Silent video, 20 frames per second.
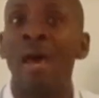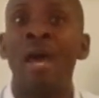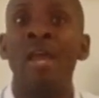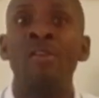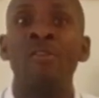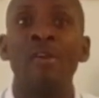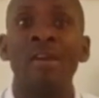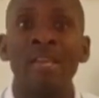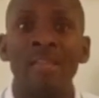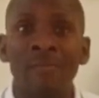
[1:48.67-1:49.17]

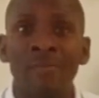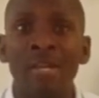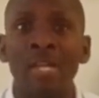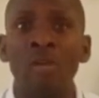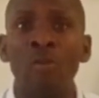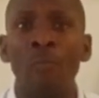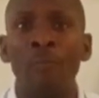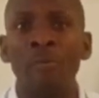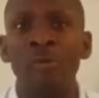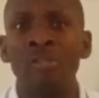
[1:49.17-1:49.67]
and you are given
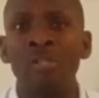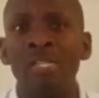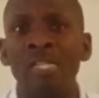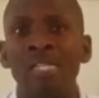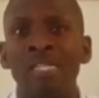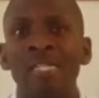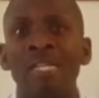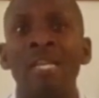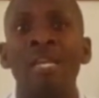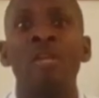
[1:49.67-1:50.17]
an
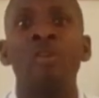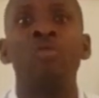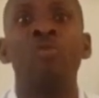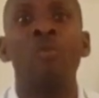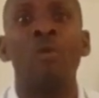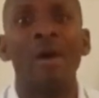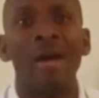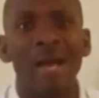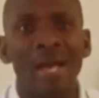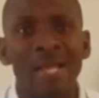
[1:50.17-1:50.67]
opportunity
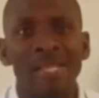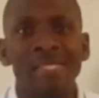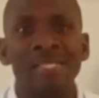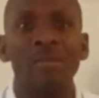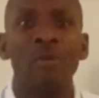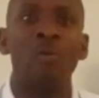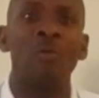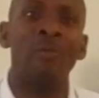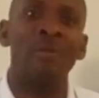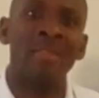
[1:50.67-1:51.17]
to
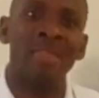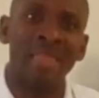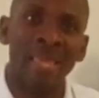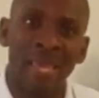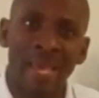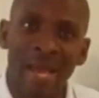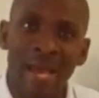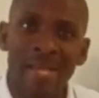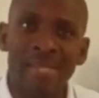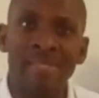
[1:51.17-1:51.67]
ask, or
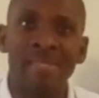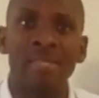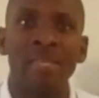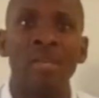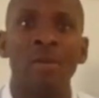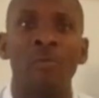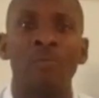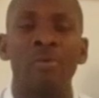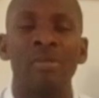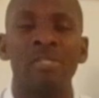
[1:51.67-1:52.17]
they ask
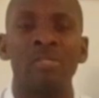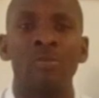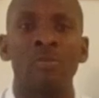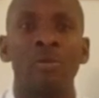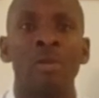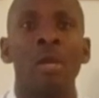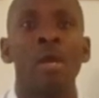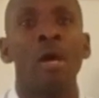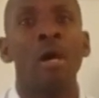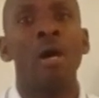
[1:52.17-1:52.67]
you a question,
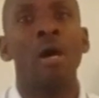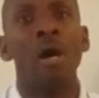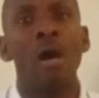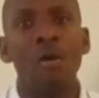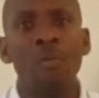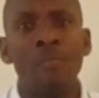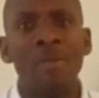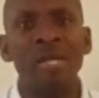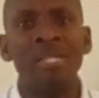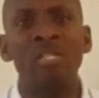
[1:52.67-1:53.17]

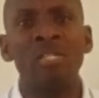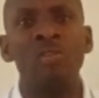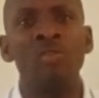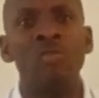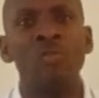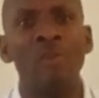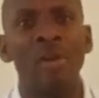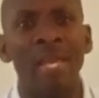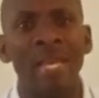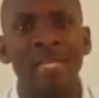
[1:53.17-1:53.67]
how much do
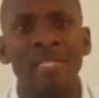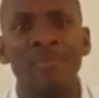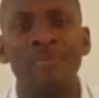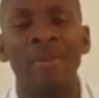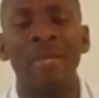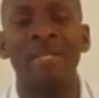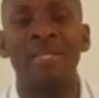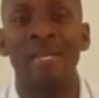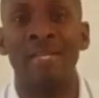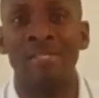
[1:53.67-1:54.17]
you
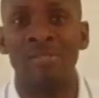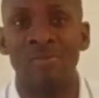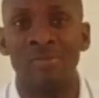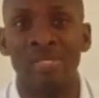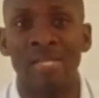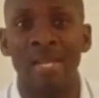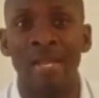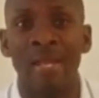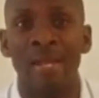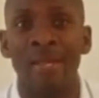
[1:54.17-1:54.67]
expect as your
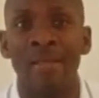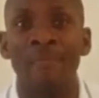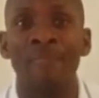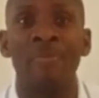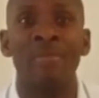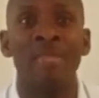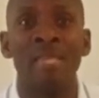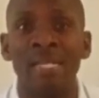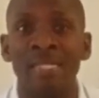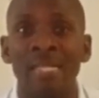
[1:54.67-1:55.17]
salary?
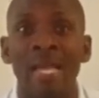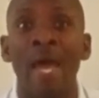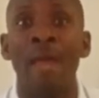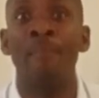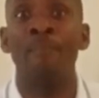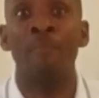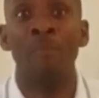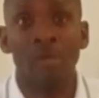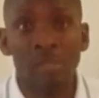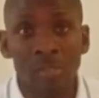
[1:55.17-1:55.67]
Yes,
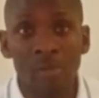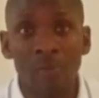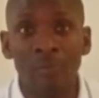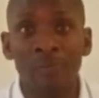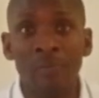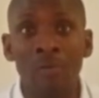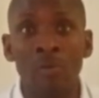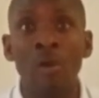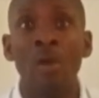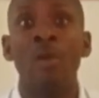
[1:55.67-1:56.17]
and most
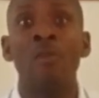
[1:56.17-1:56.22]
of you,